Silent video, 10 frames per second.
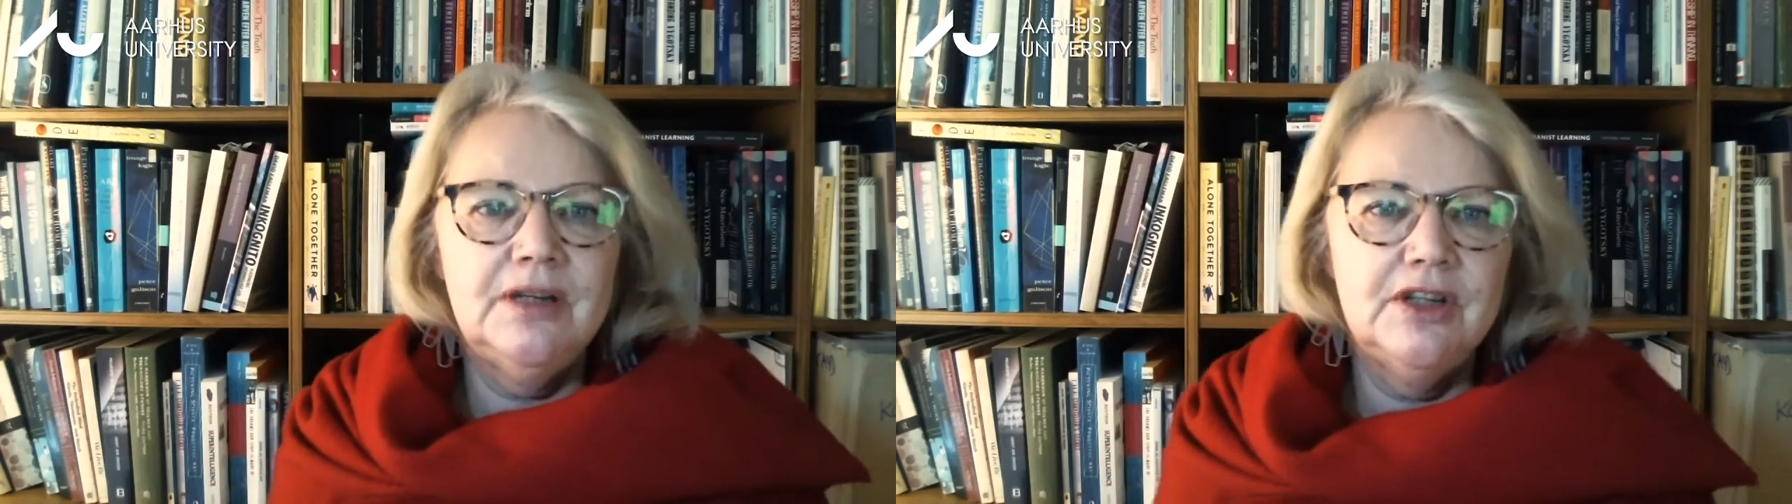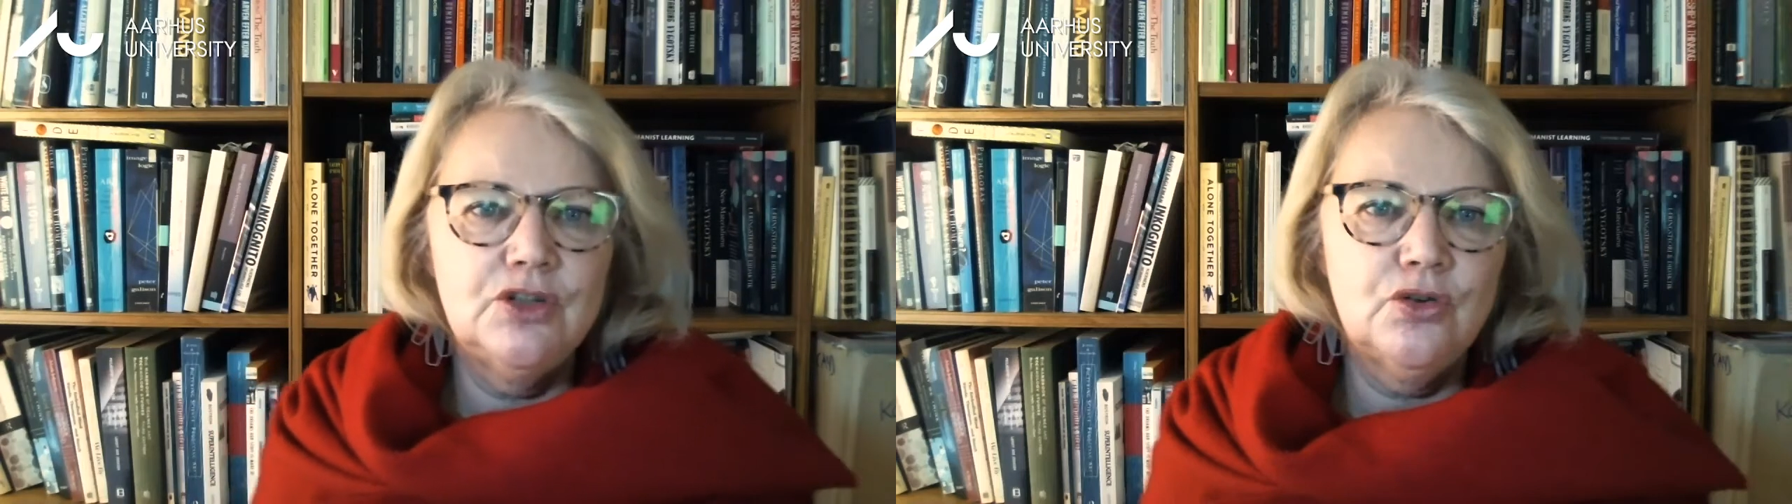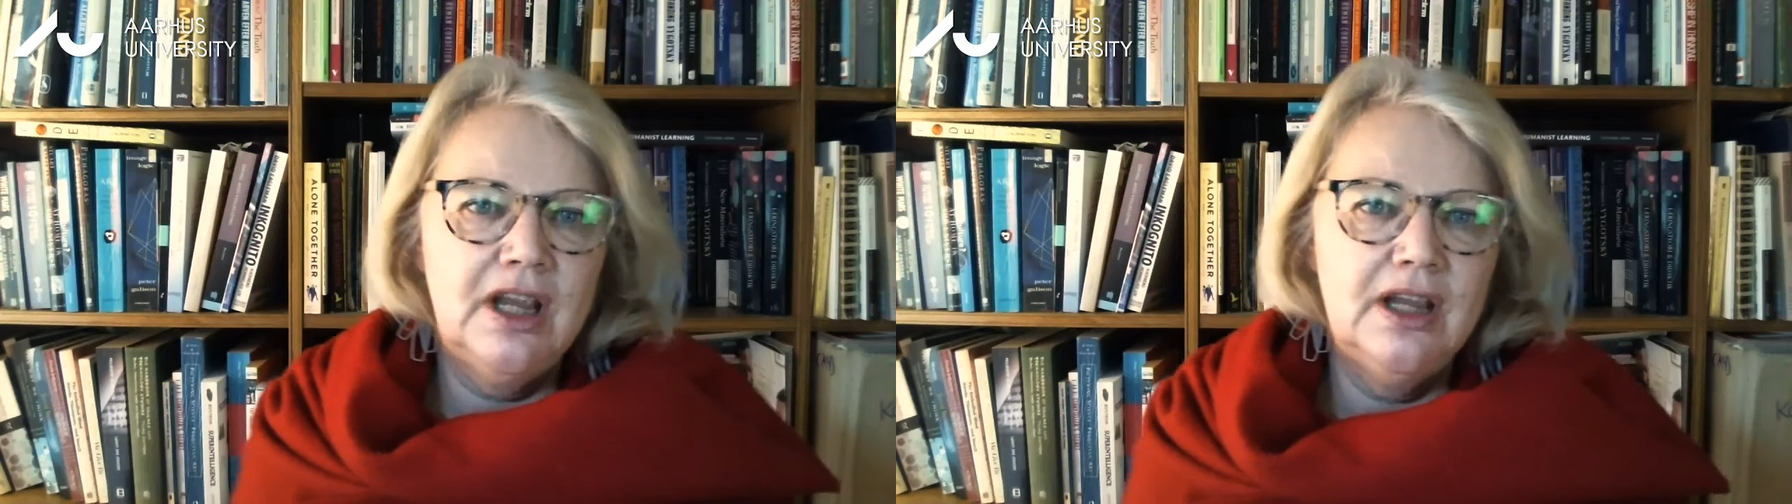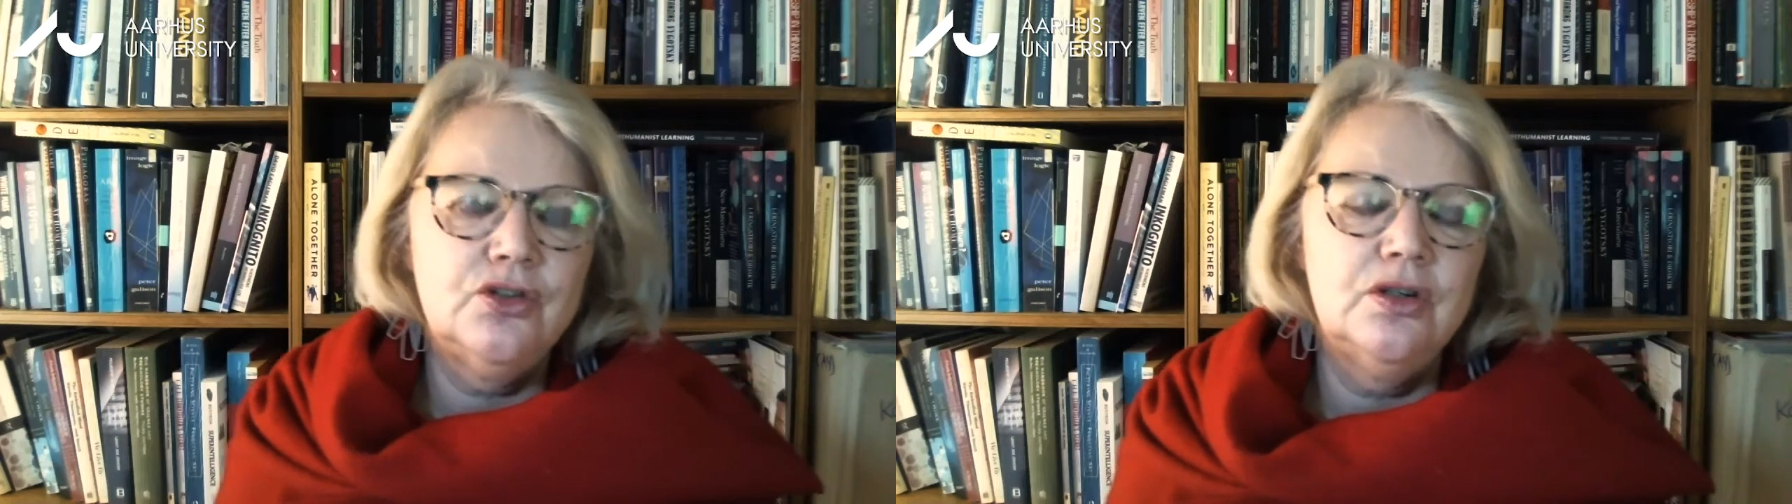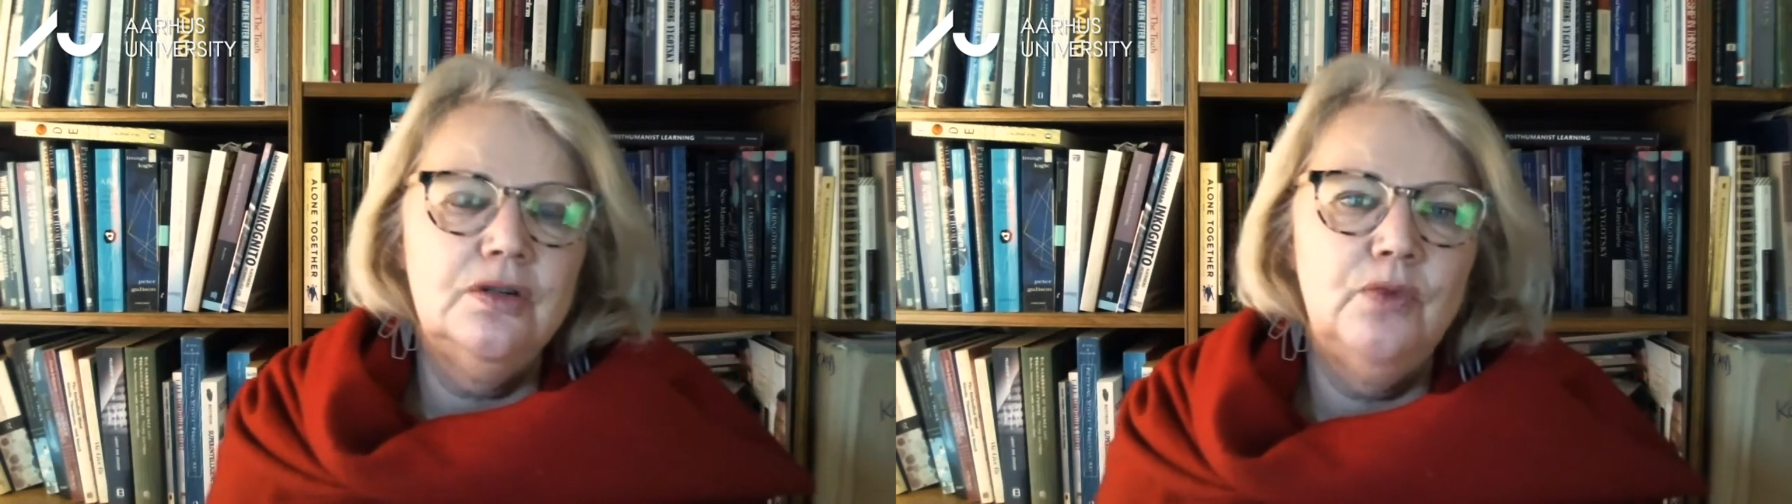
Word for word: of Education,